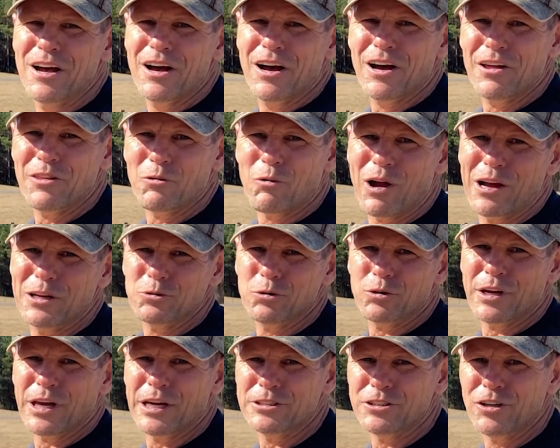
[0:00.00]
Otherwise,
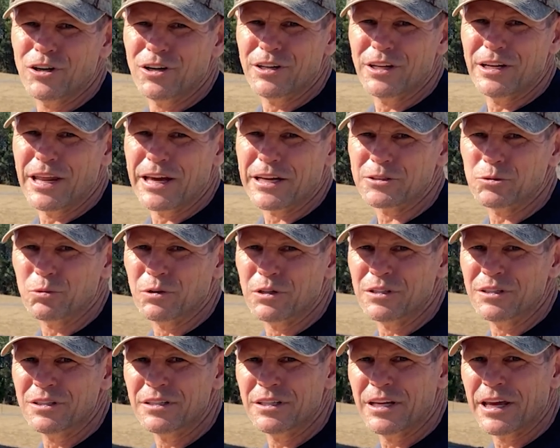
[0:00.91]
we'll catch you on the next
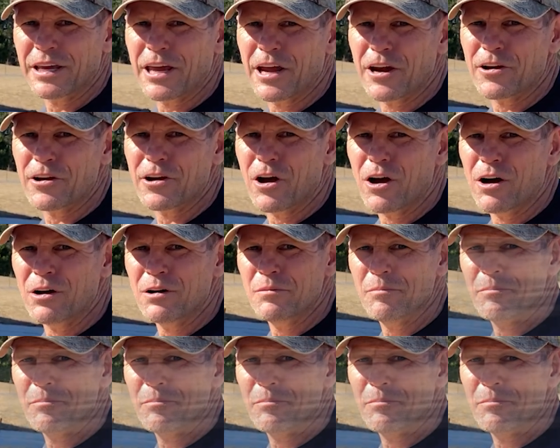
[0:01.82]
one. Take care, y'all.